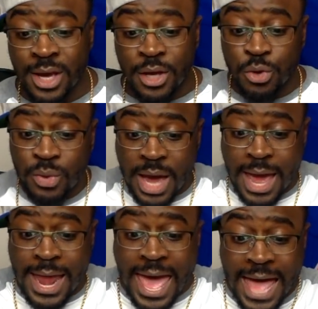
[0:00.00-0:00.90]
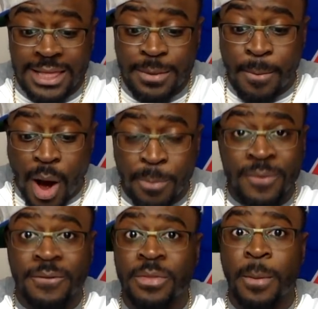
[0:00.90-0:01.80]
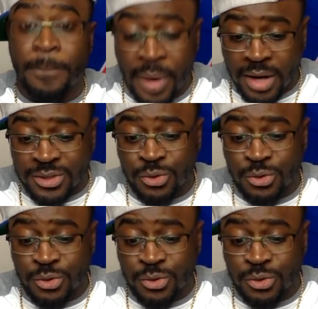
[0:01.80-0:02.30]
You got Alan Marpet from the Bucks.